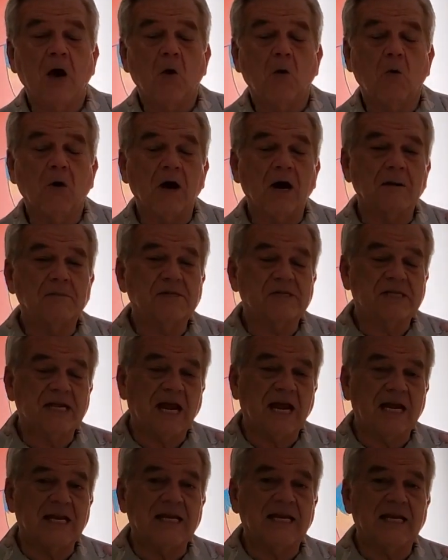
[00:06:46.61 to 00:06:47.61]
Where I'm
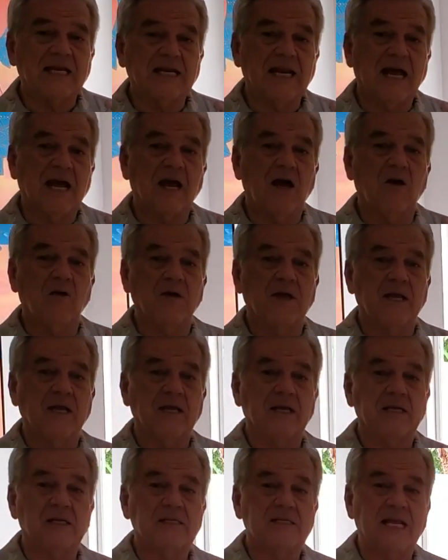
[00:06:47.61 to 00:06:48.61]
standing now
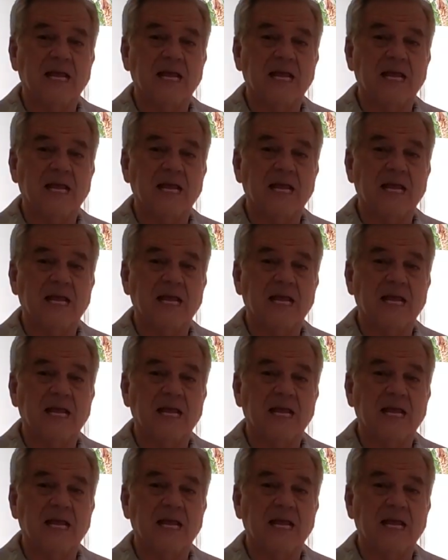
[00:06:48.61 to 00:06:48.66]
is